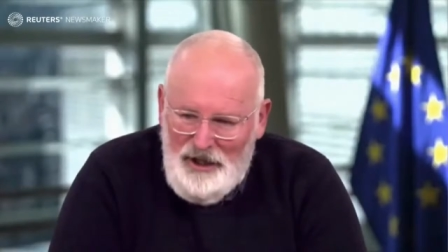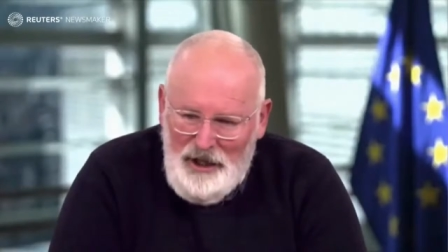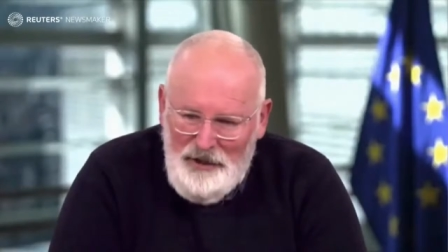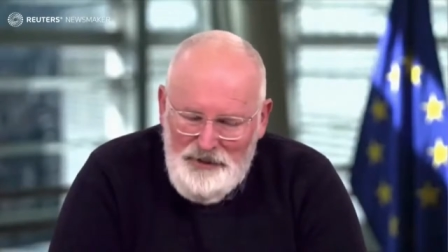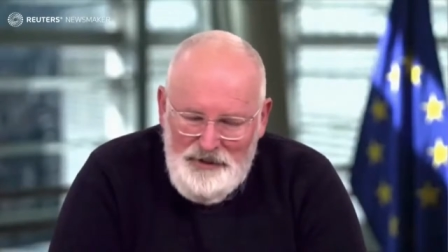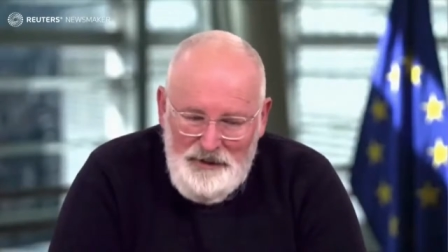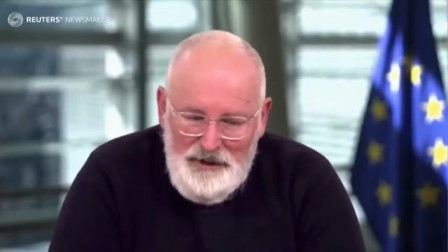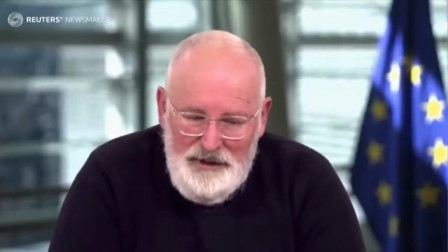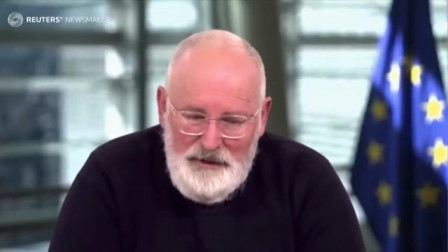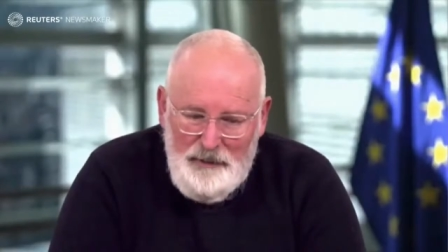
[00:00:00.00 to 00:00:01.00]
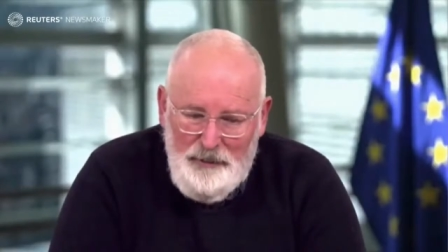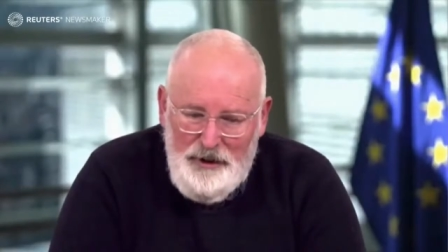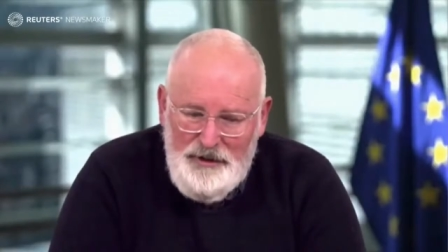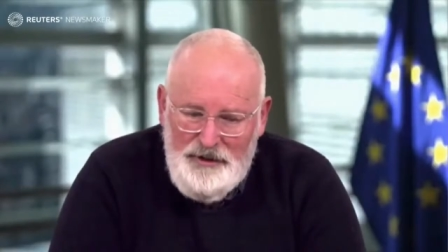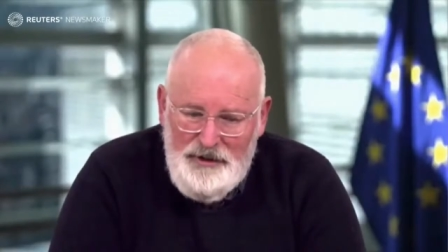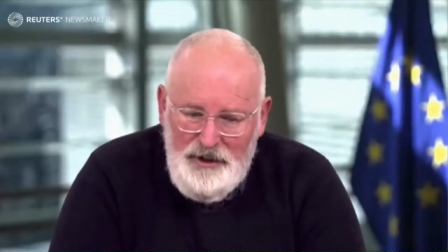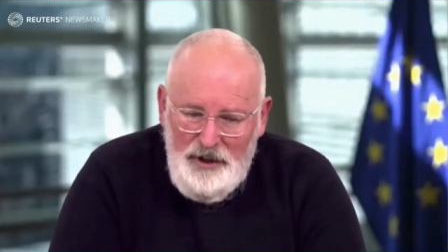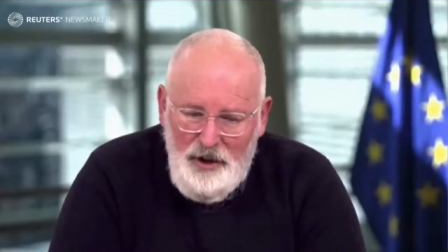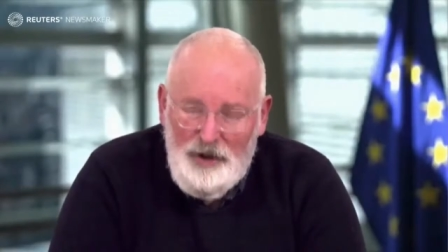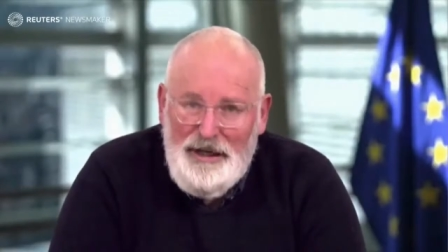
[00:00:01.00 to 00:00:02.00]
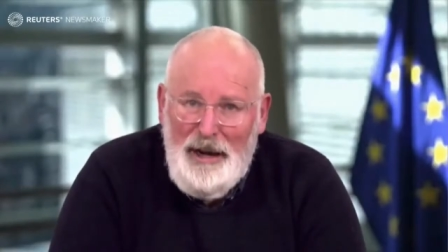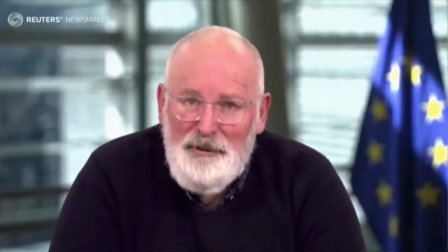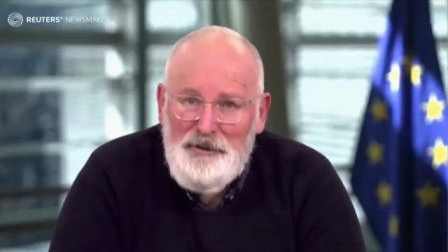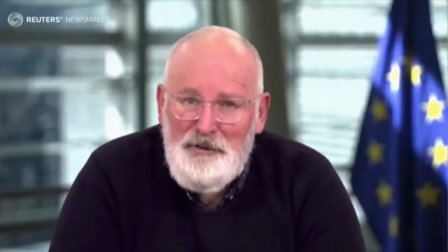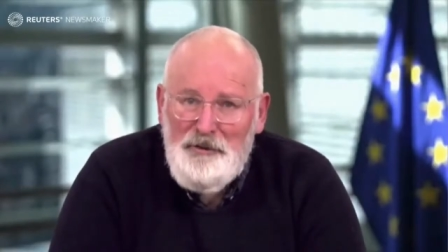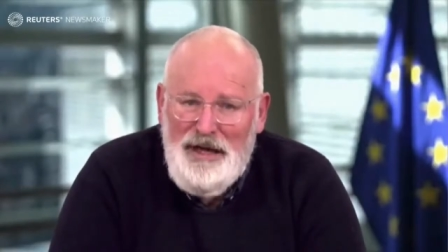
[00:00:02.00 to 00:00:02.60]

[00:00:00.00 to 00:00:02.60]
hundreds of years a price on capital.